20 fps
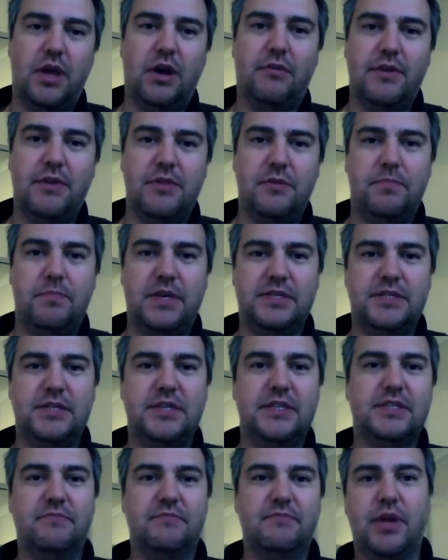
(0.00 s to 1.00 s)
are in the
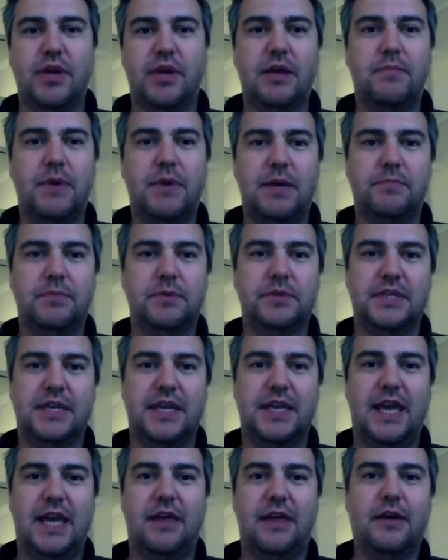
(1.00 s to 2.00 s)
business of bringing people
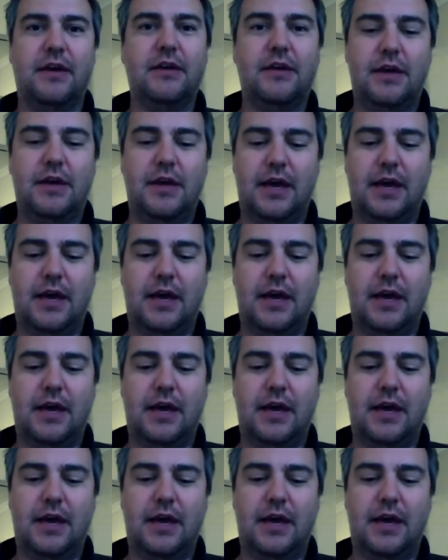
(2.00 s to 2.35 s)
together,